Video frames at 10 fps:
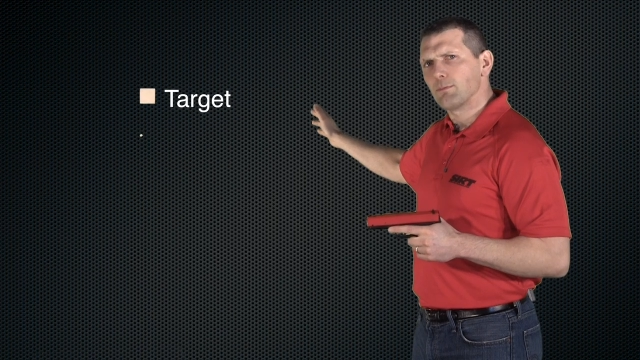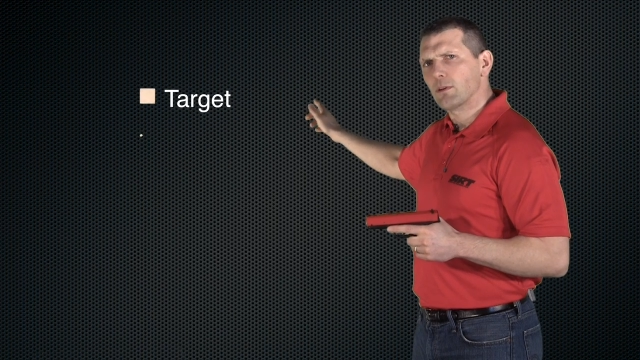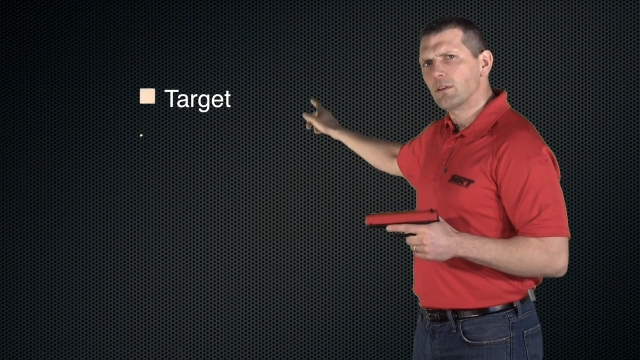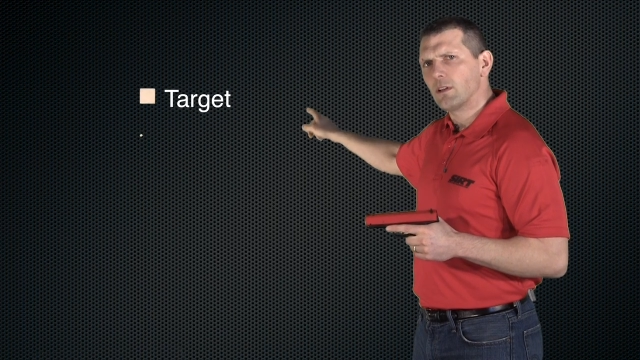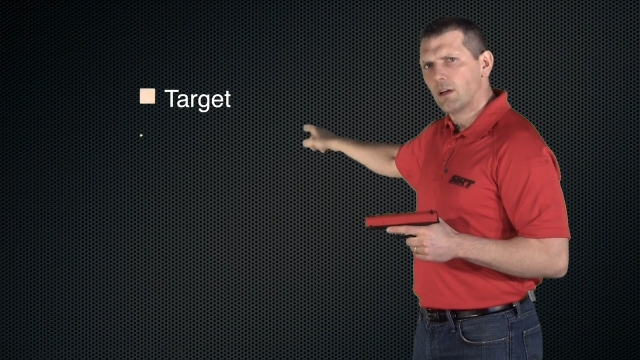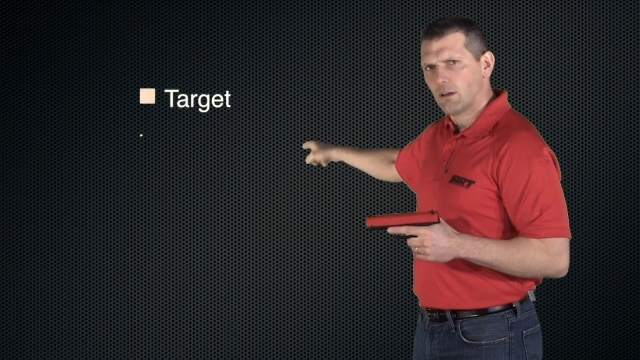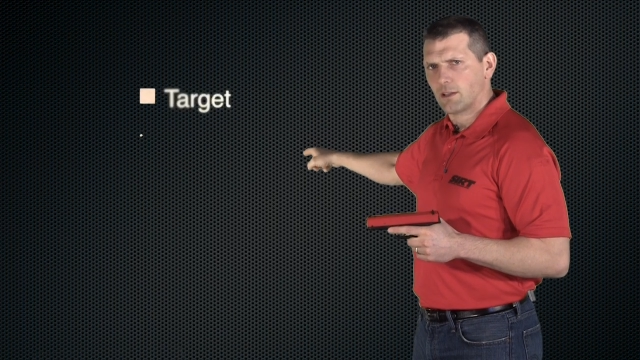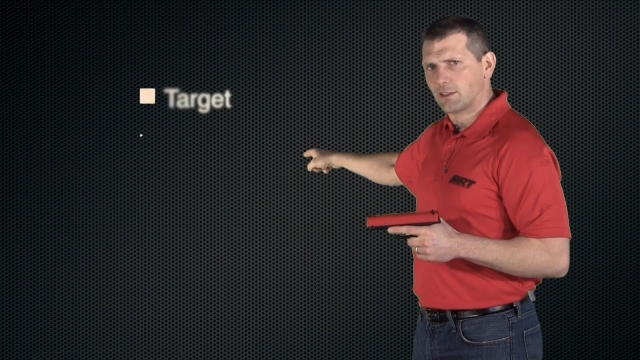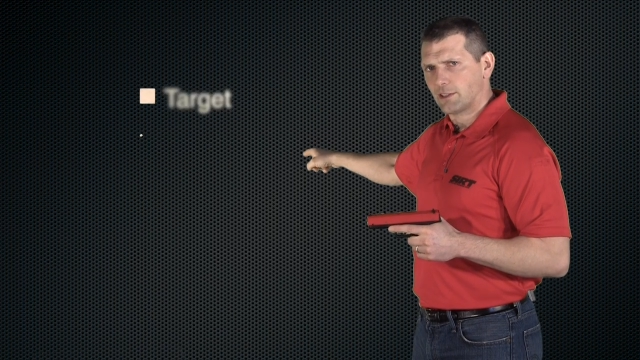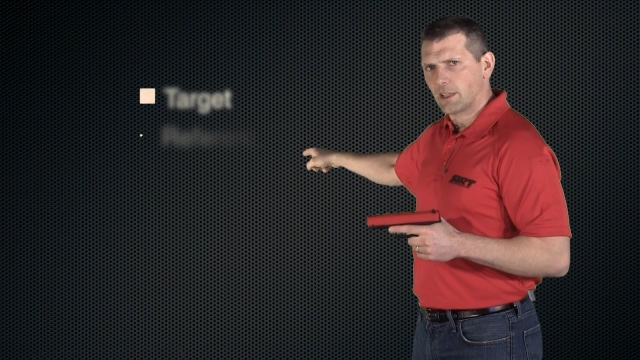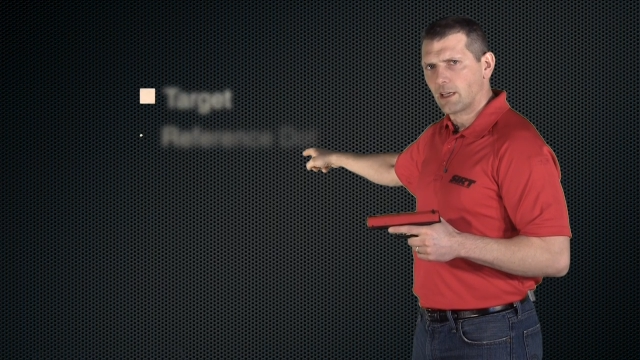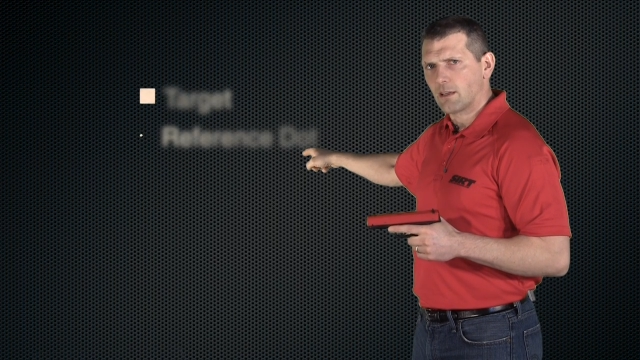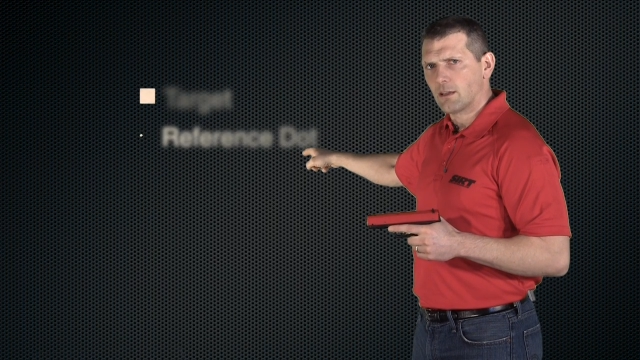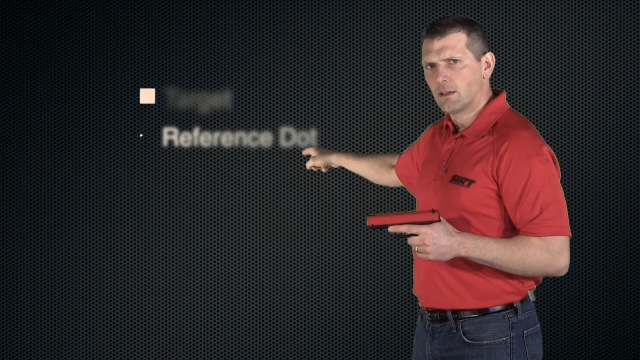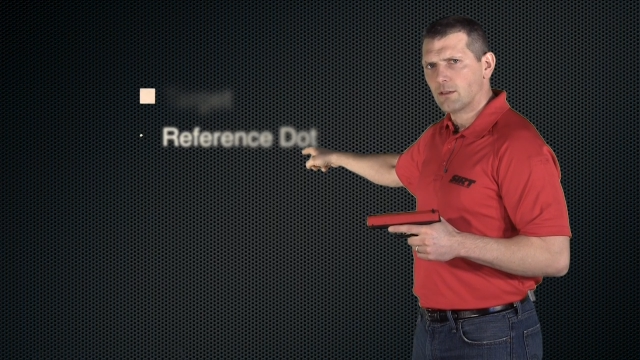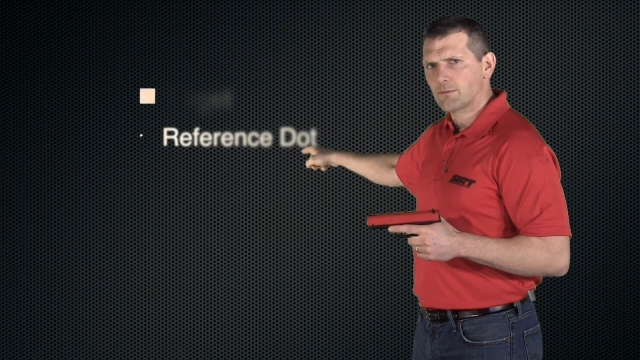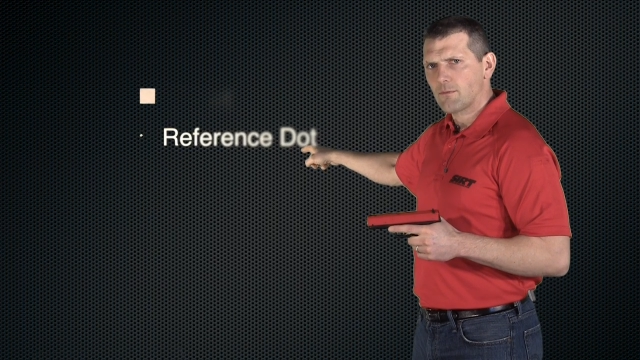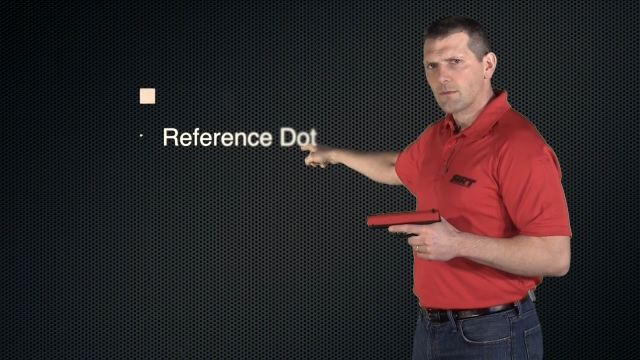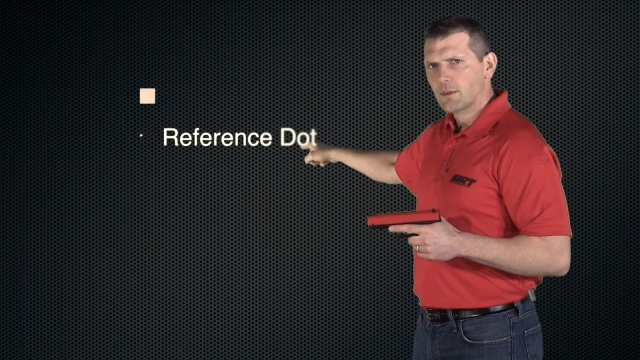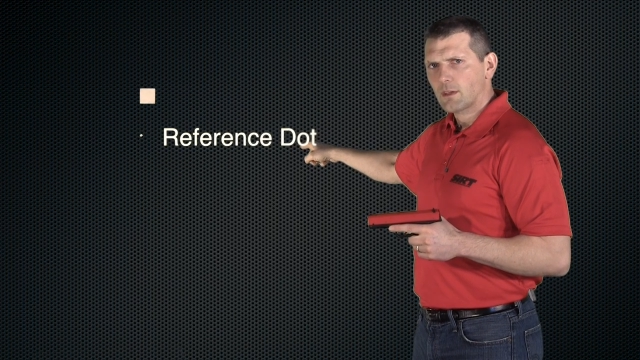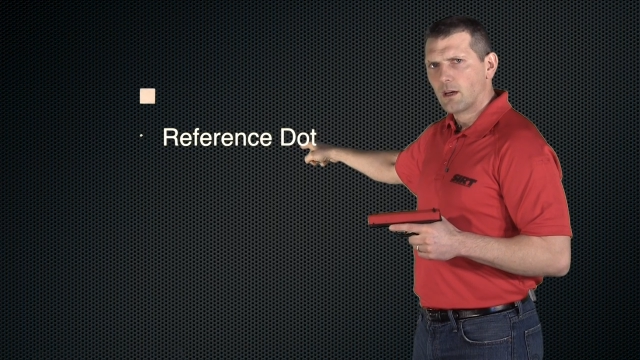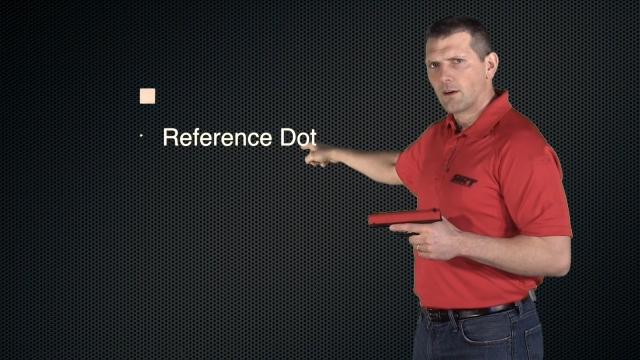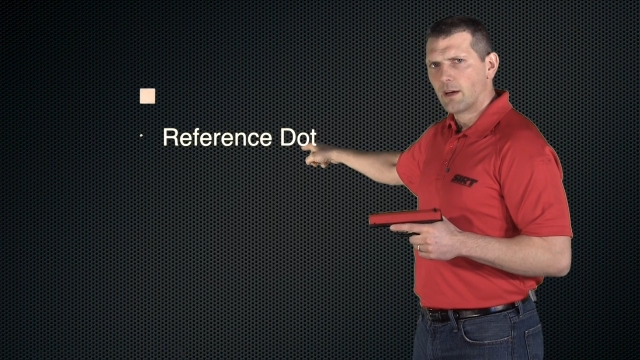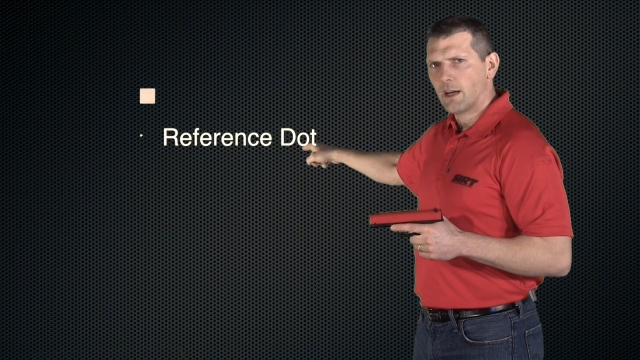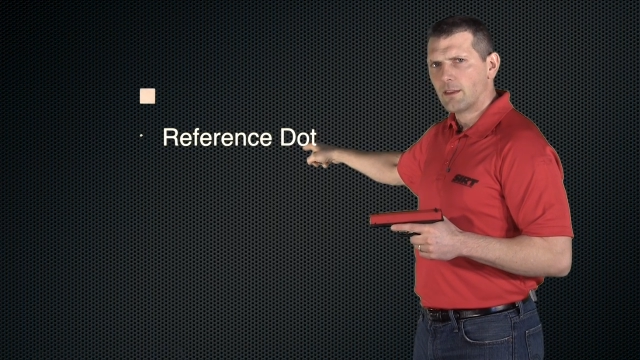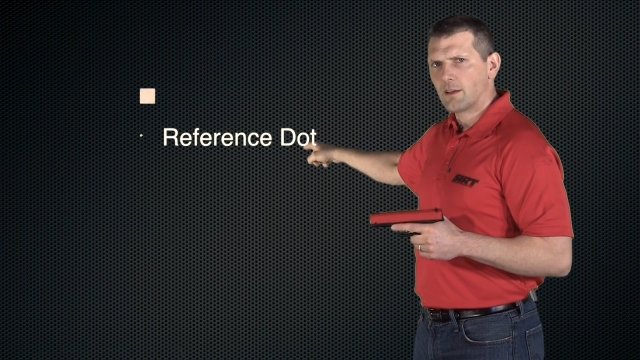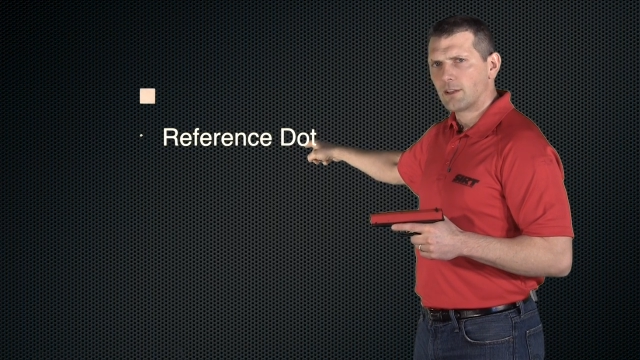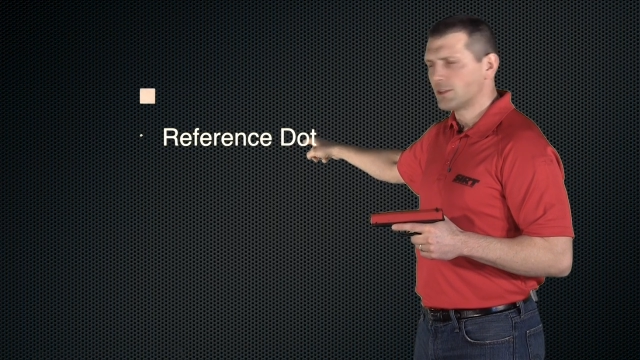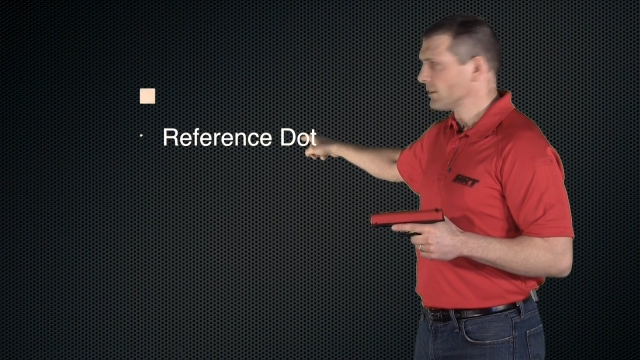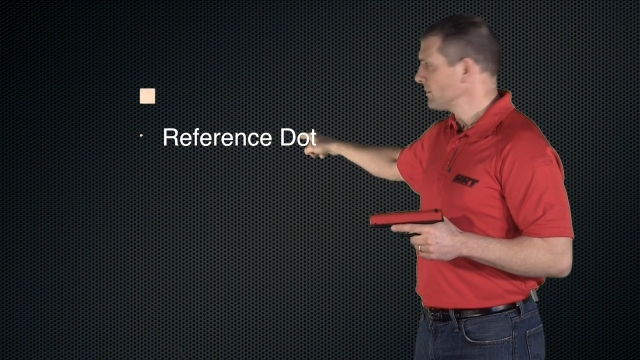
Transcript: below the sticky note, all right, there's a